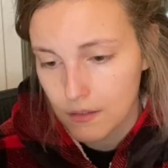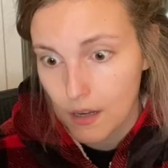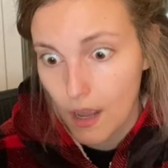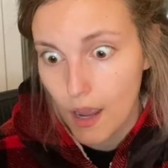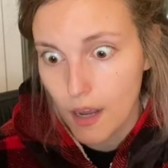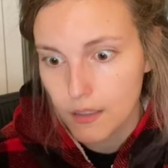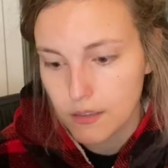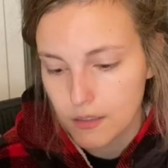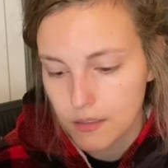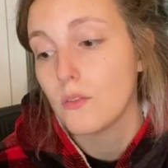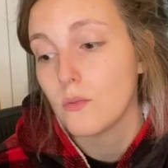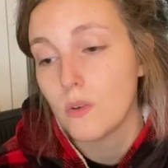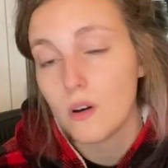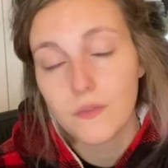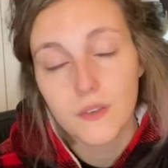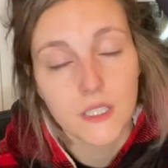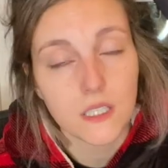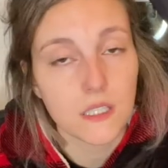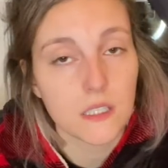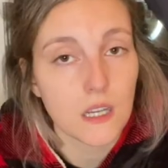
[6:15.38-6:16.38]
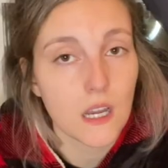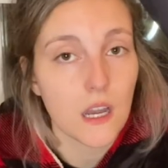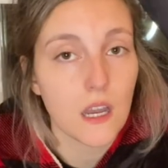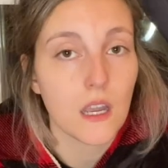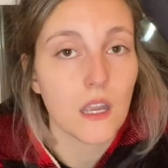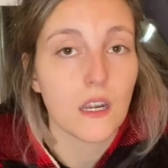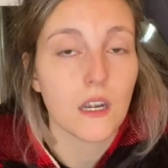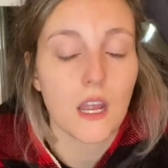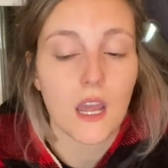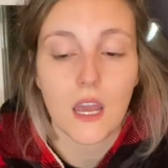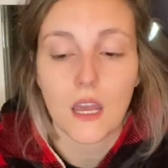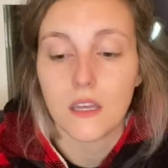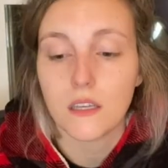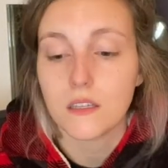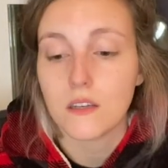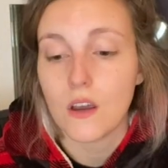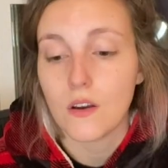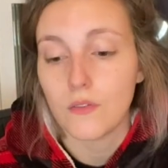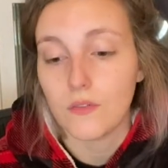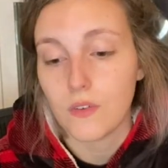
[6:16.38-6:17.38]
Next, Wolfenstein
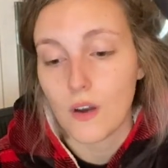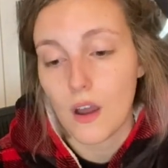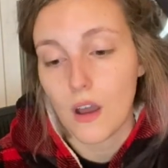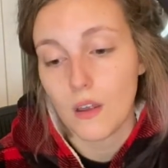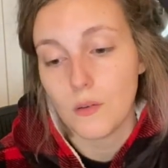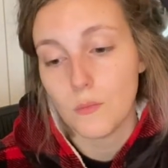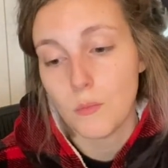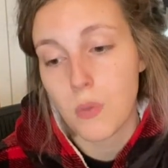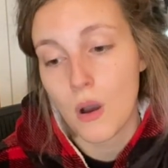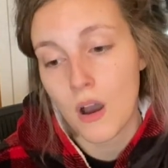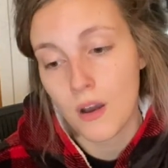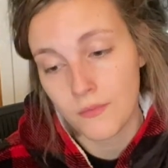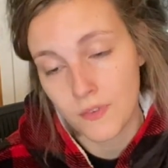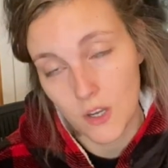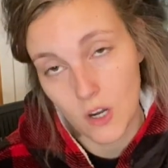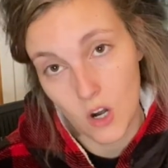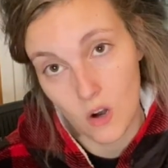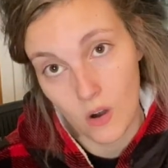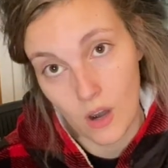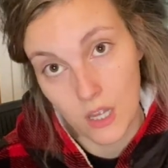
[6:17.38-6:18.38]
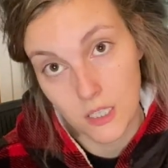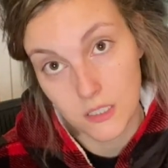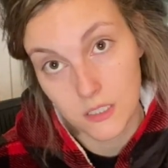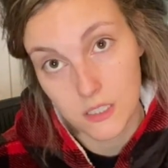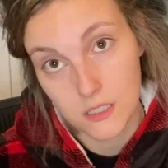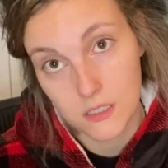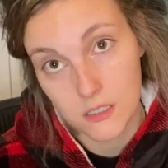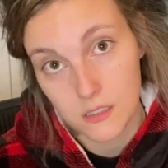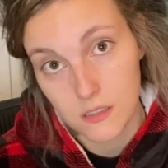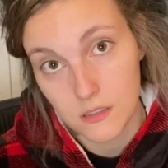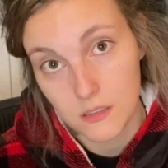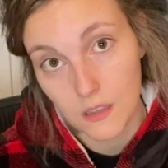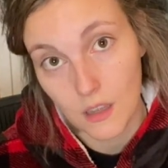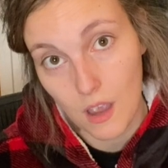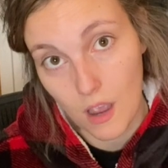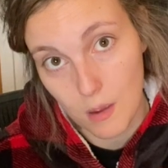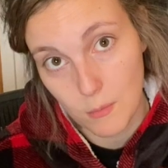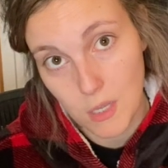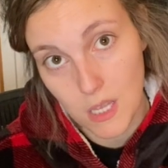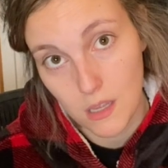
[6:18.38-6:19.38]
and von Puffengrunz
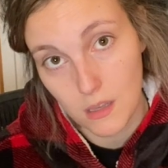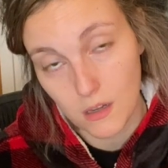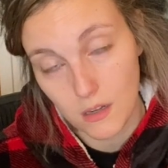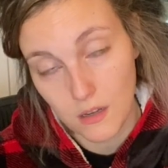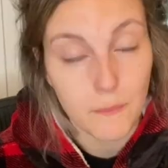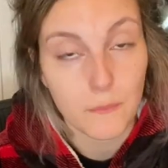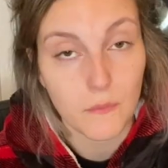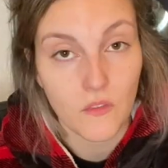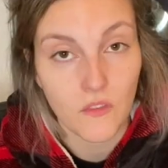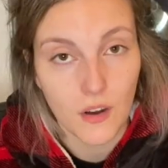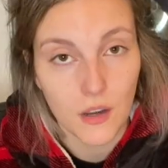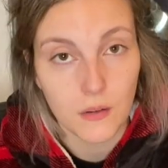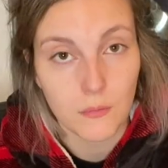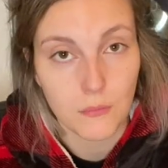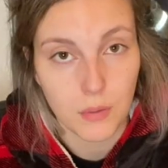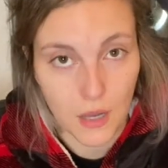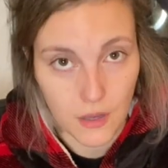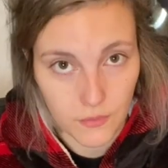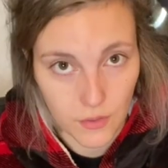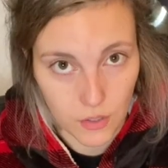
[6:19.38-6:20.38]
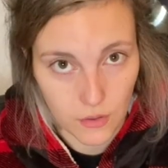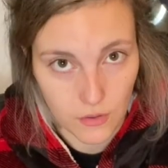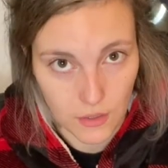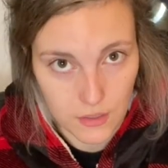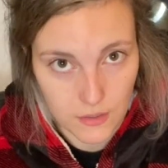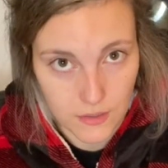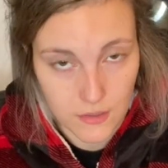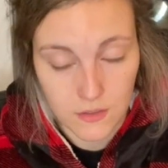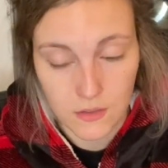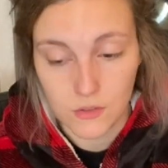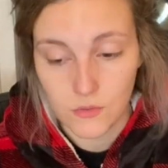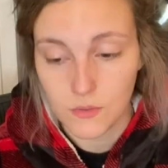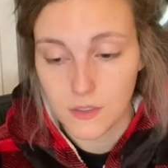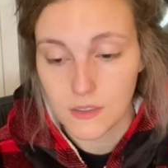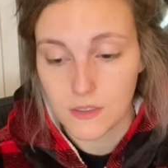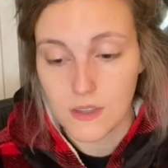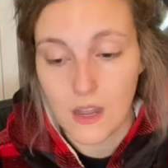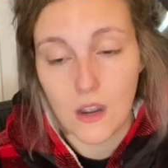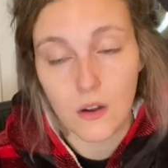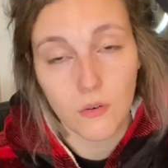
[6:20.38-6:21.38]
come in. Von Puffengrunz, who
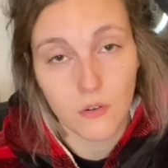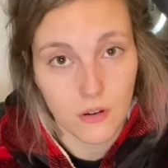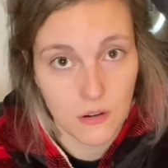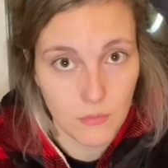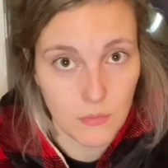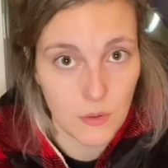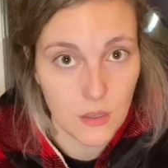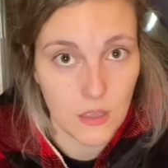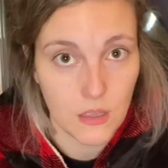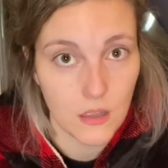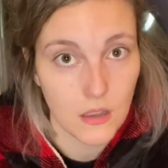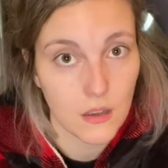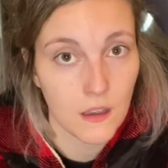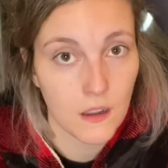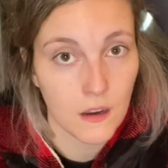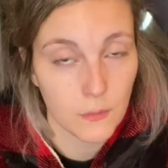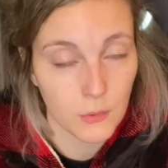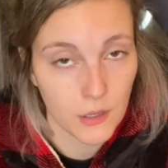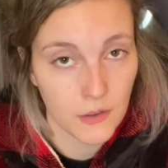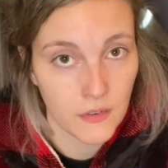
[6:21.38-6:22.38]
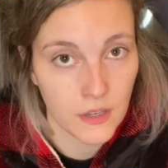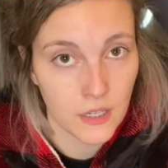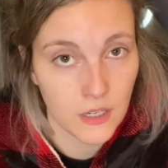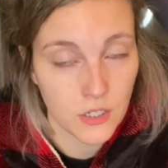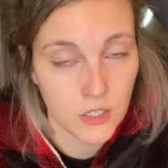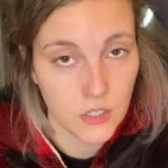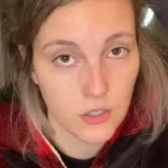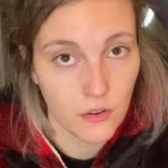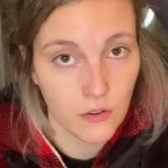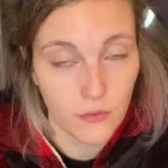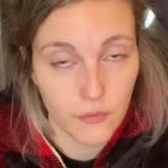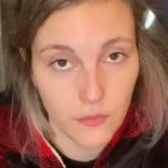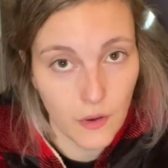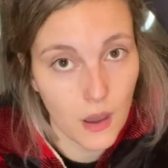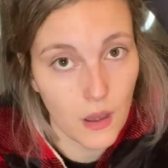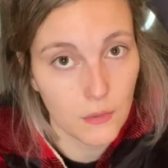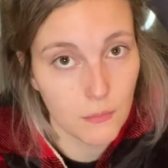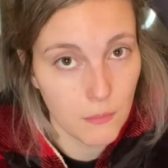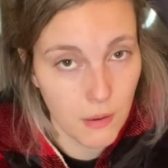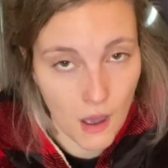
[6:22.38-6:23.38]
is now going to be abbreviated to
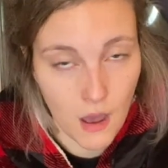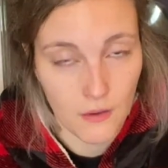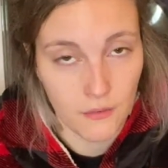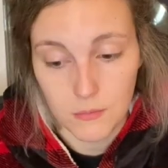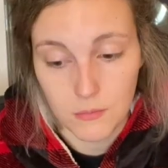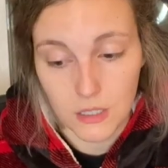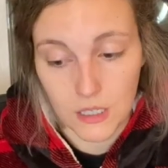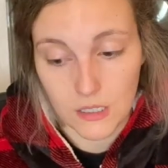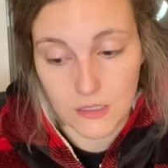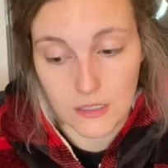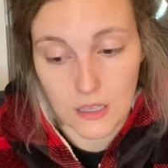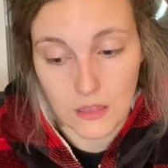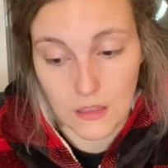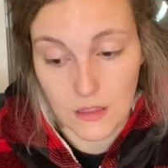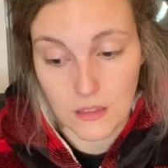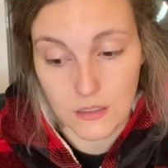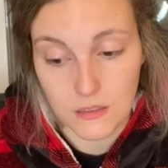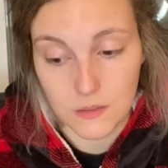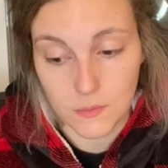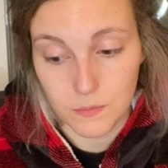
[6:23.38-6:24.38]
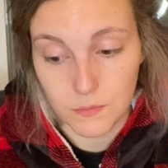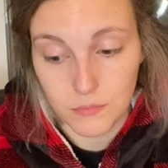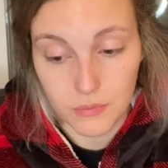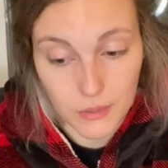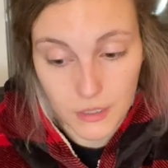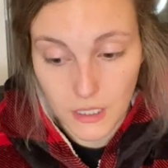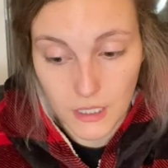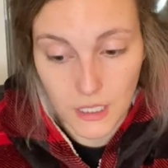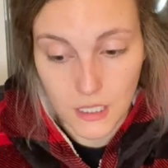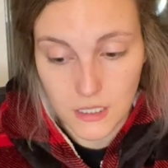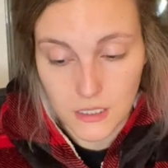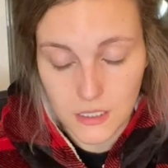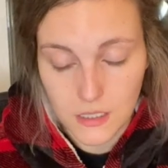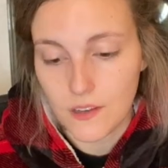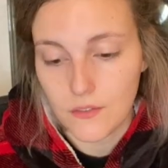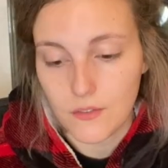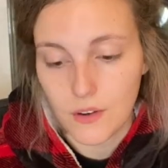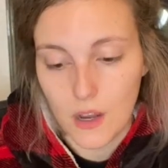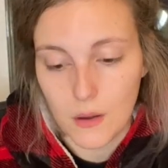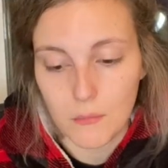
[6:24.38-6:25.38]
Von Puff, because I think that's
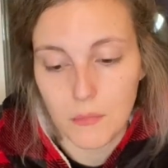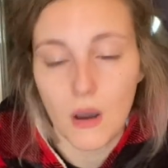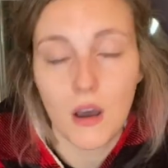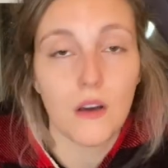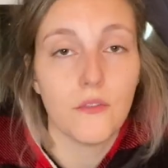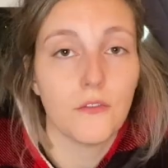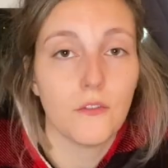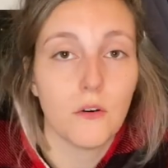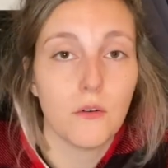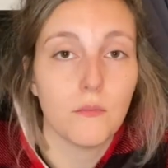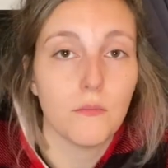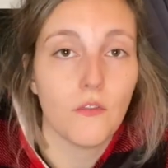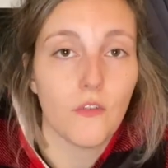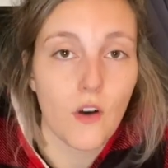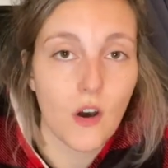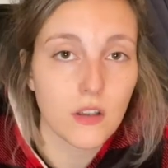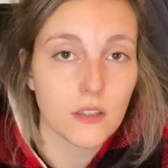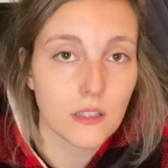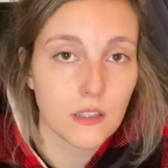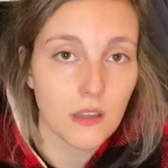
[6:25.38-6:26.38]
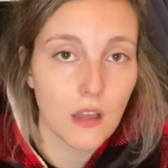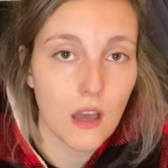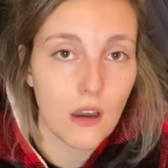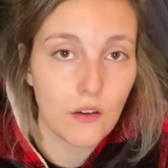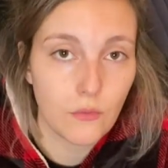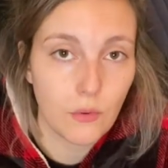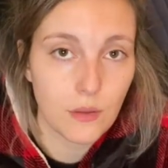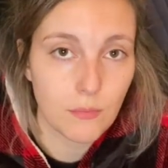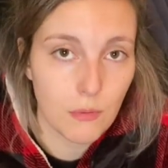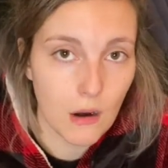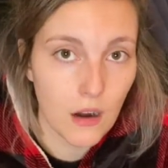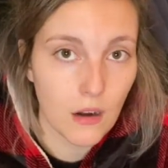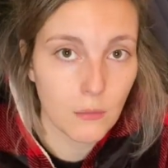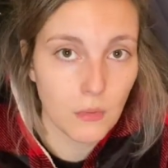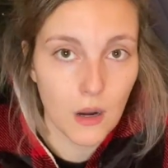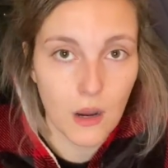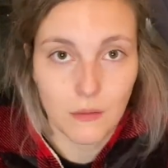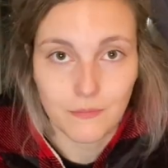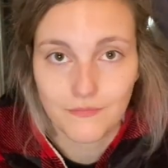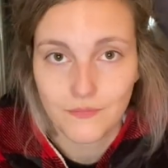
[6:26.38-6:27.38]
brilliant. Von Puff falls in love with
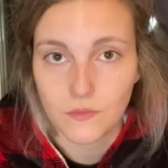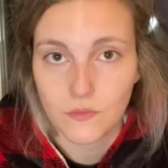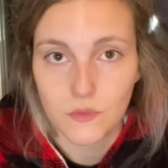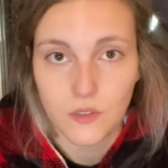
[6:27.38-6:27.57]
Barbara.